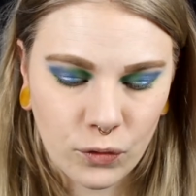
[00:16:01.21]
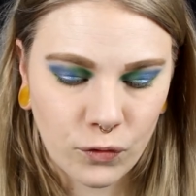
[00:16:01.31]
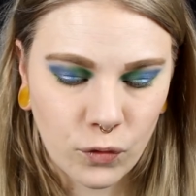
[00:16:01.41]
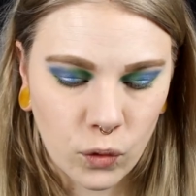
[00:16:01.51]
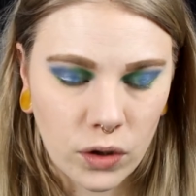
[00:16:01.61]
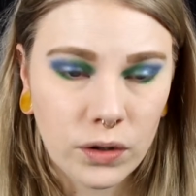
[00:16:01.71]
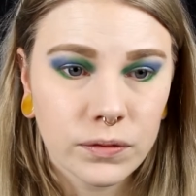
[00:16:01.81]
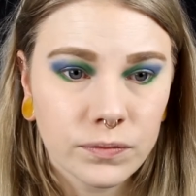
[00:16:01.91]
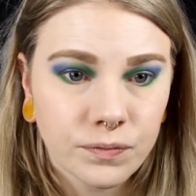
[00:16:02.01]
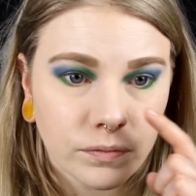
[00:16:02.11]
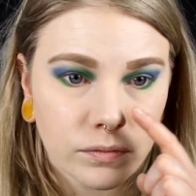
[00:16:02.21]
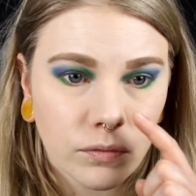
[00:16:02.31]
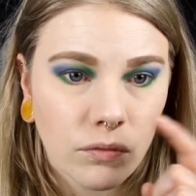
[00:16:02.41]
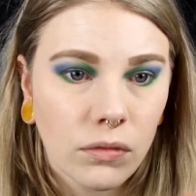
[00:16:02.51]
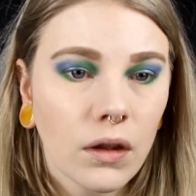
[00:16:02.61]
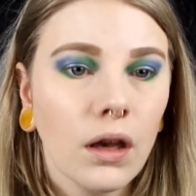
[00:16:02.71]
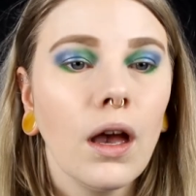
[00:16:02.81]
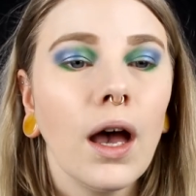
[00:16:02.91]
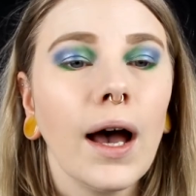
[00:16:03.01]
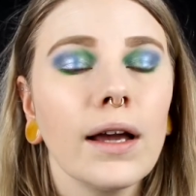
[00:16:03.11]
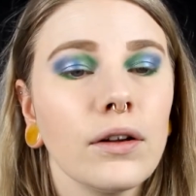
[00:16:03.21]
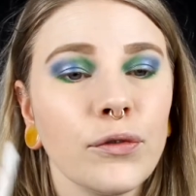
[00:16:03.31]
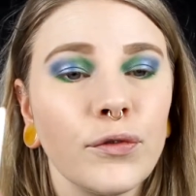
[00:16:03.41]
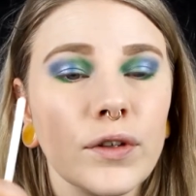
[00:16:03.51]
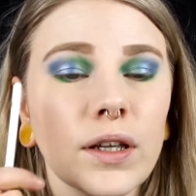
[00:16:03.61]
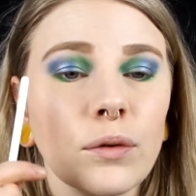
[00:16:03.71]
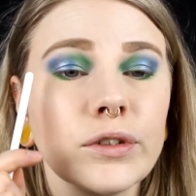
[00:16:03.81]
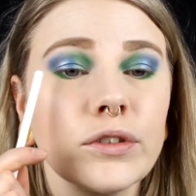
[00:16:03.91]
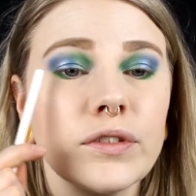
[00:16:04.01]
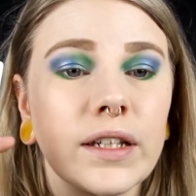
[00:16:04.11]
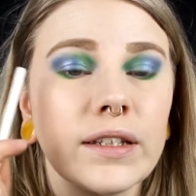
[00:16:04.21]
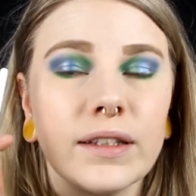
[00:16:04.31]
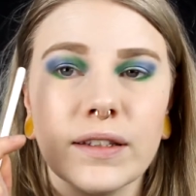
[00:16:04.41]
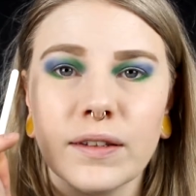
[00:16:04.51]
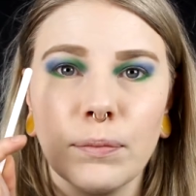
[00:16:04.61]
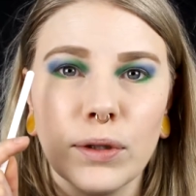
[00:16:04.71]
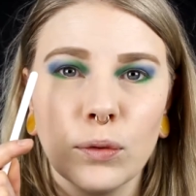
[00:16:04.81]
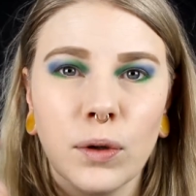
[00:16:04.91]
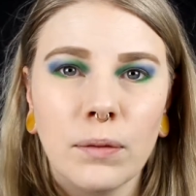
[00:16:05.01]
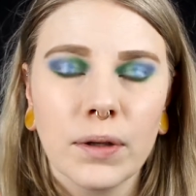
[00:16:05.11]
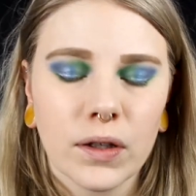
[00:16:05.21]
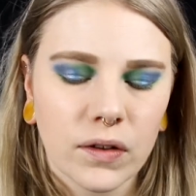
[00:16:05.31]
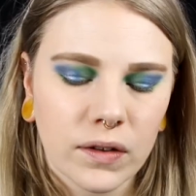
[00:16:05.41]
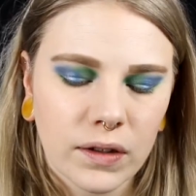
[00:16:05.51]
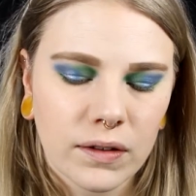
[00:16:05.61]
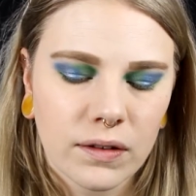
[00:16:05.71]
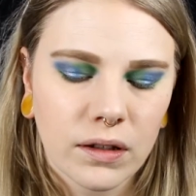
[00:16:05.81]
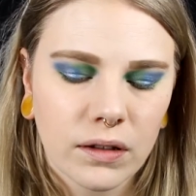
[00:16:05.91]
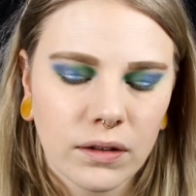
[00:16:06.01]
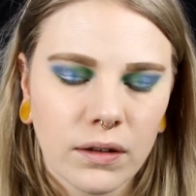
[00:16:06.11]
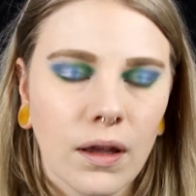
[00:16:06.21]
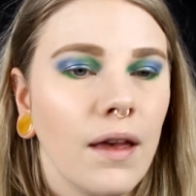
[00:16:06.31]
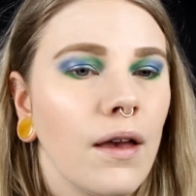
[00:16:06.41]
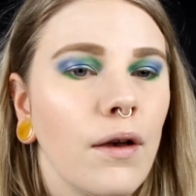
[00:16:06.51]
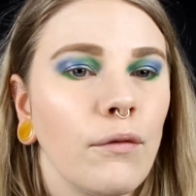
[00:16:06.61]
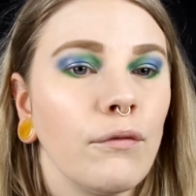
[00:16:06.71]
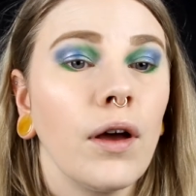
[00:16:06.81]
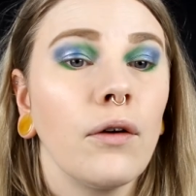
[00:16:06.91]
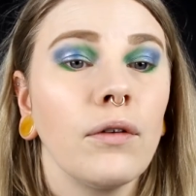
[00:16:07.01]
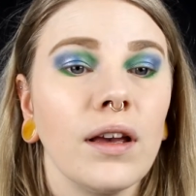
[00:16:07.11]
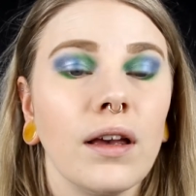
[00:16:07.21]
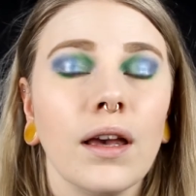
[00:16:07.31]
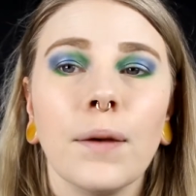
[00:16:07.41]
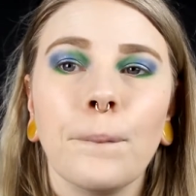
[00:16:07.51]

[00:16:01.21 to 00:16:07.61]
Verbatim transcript: for I don't think I want to take this blue one because it's not very